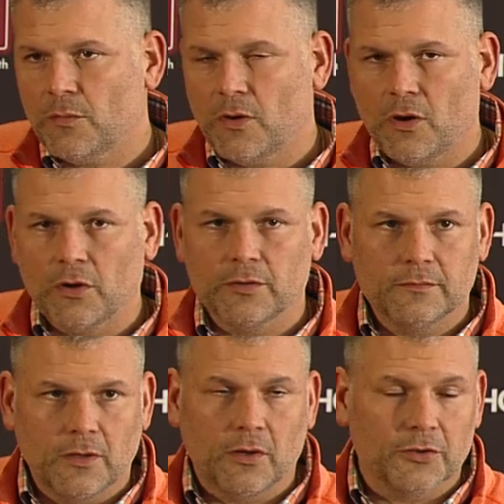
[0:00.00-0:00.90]

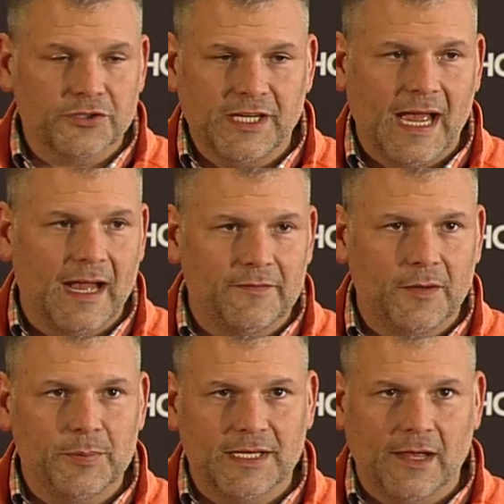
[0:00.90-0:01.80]
our staff
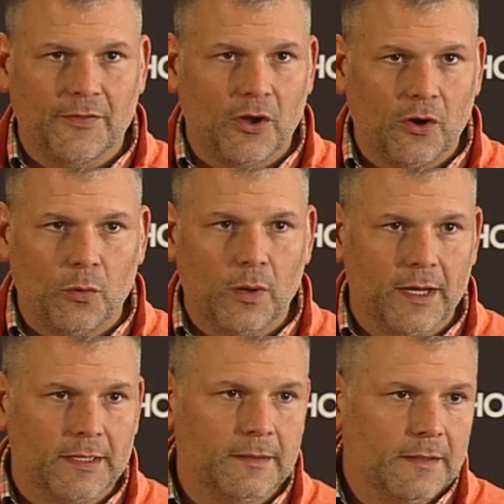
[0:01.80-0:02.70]
up and down the
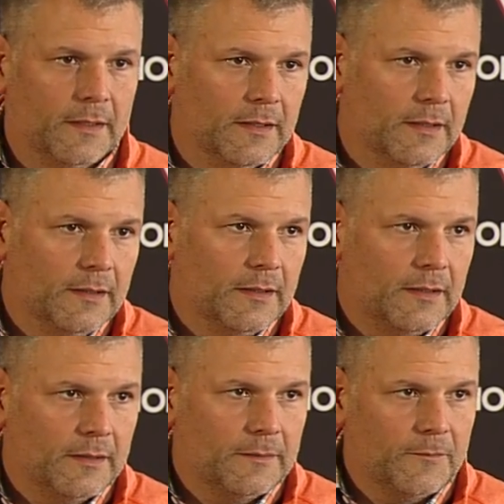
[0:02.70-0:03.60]
hallway.
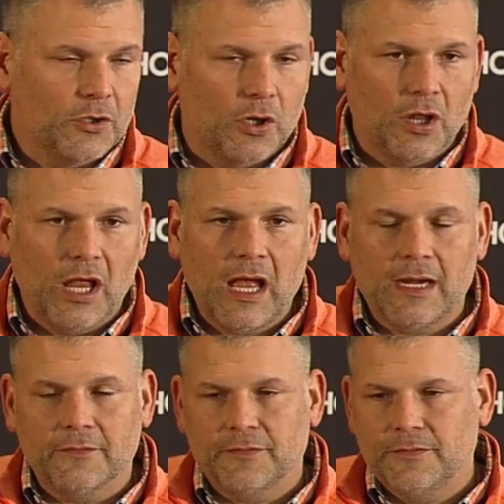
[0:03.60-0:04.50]
There are a lot
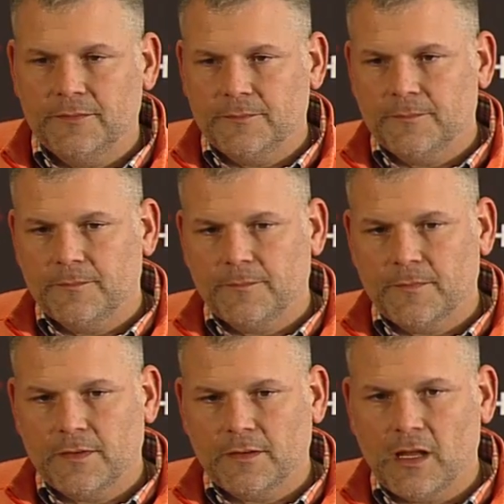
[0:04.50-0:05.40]

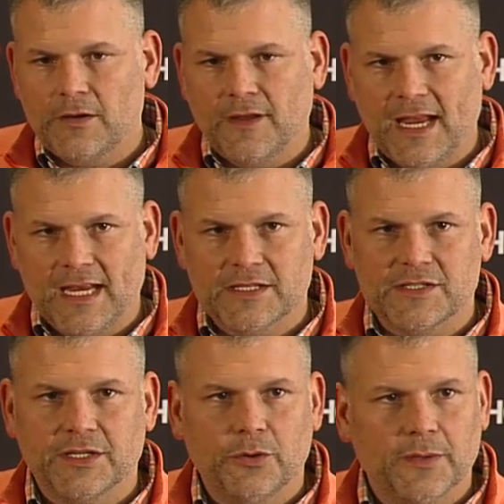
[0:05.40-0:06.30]
of hands
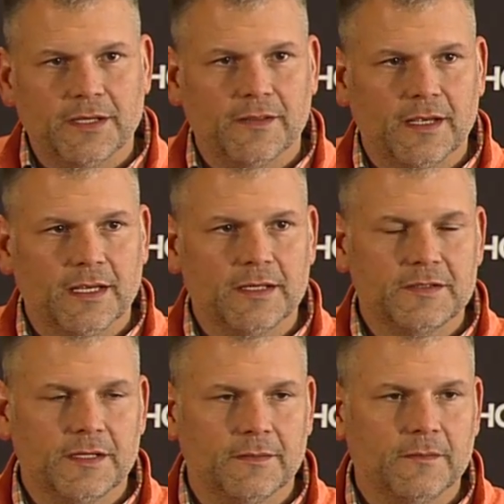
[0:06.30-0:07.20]
that go into
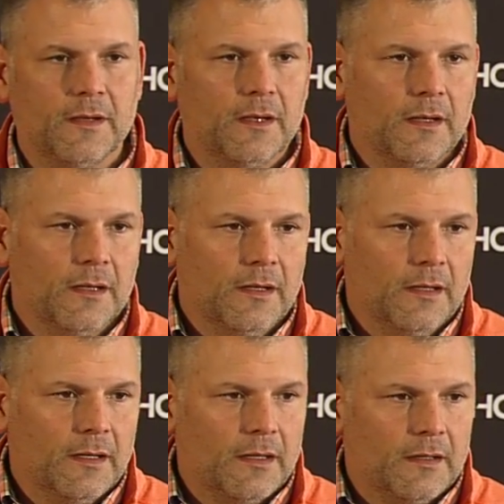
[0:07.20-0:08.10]
this, and
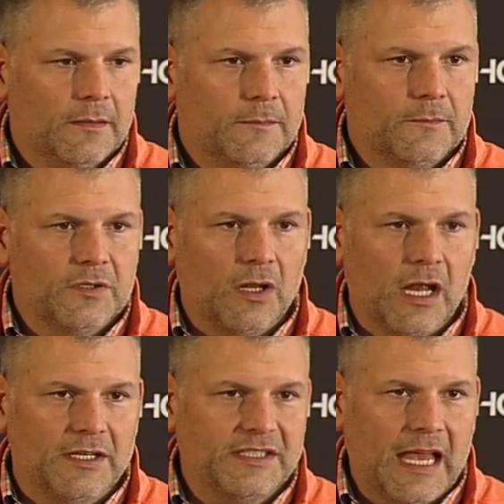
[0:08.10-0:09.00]
it's a
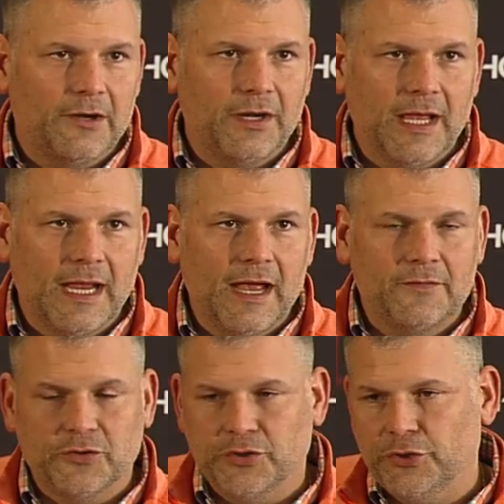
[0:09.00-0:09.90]
lot of Saturday
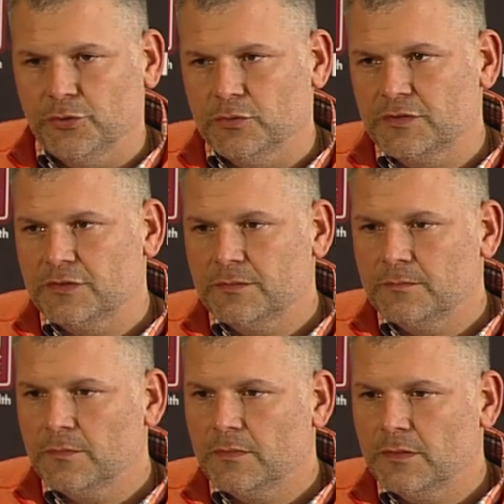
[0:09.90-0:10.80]
afternoons
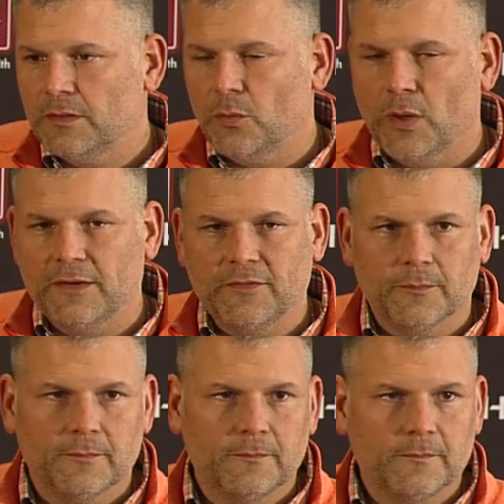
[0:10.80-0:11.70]
away
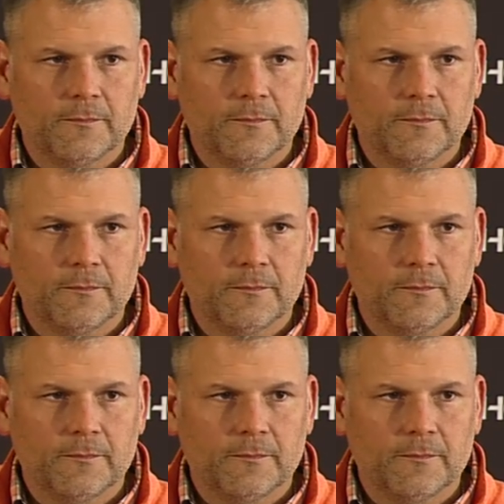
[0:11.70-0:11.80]
from